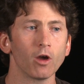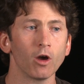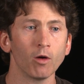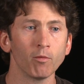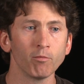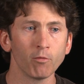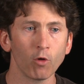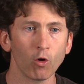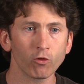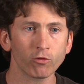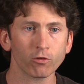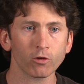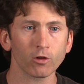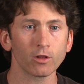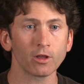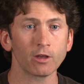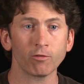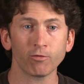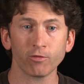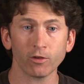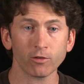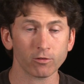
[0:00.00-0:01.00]

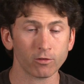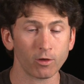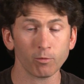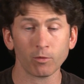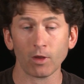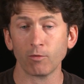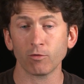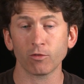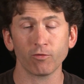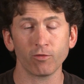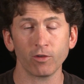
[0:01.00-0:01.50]
emotionally, phys sometimes